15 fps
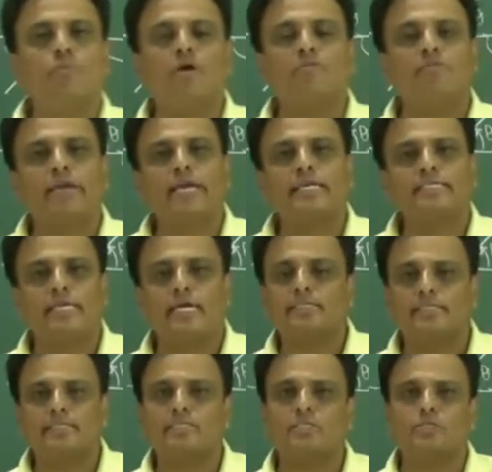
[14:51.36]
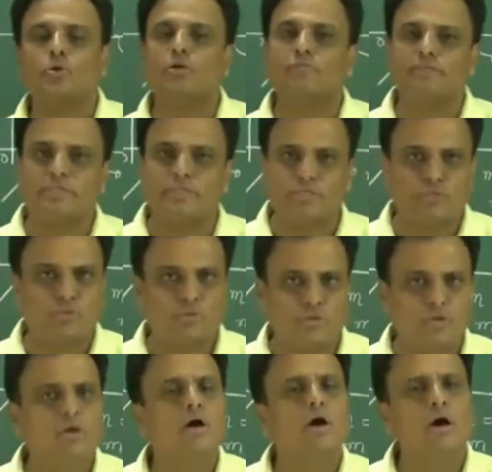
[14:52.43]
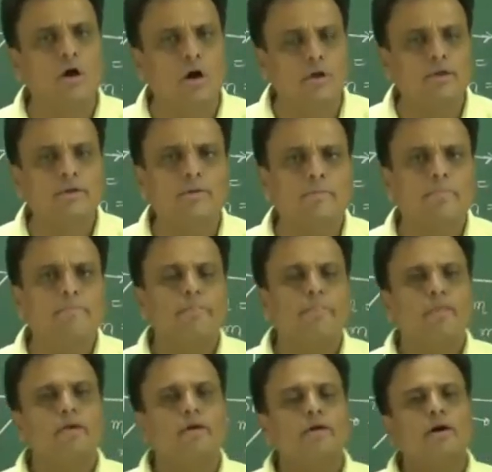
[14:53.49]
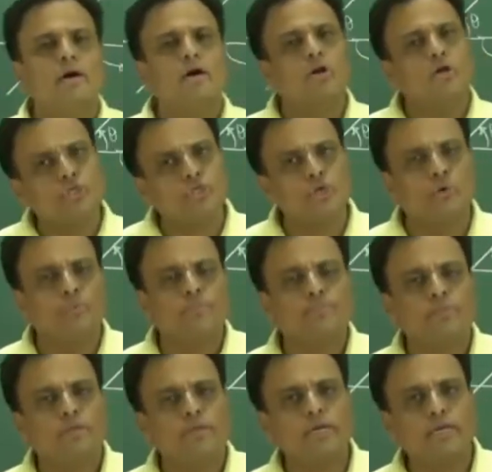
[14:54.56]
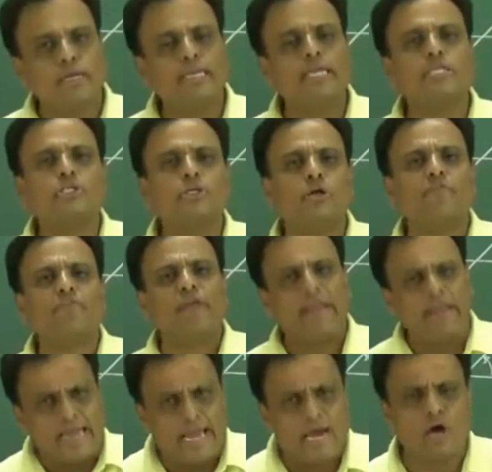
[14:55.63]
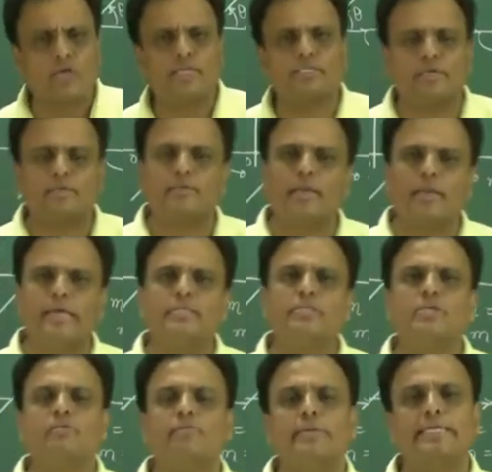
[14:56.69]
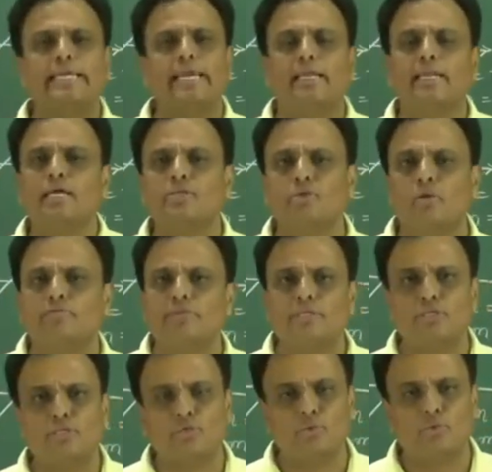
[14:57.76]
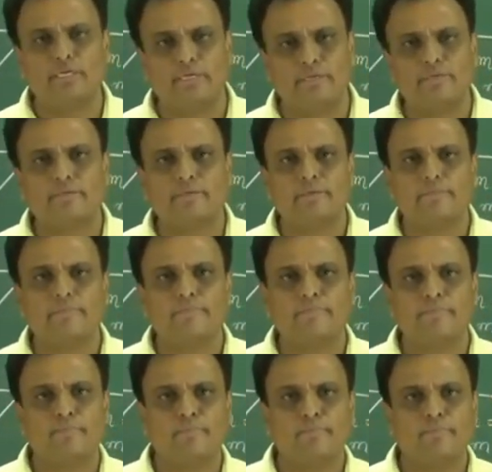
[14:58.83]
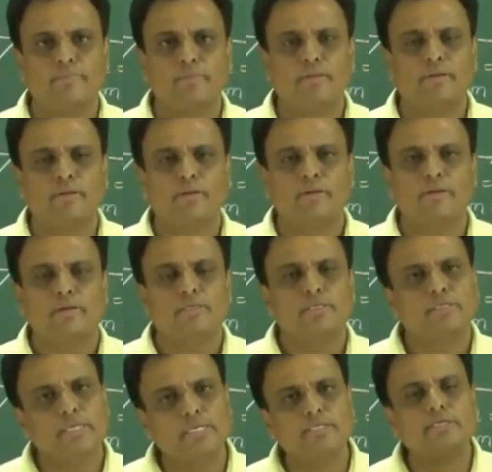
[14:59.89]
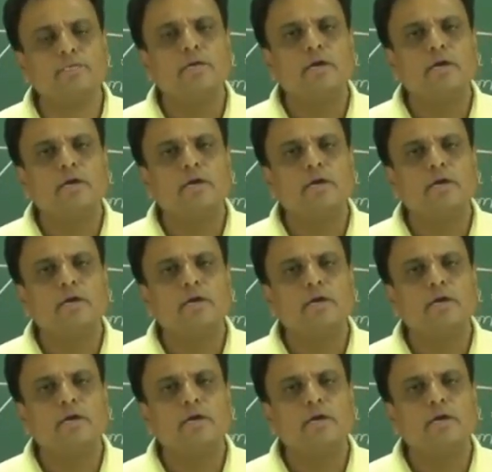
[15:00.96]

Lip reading: of x-axis is always 0. Or also inclination of any horizontal lines will be taken as always 0 degrees. Since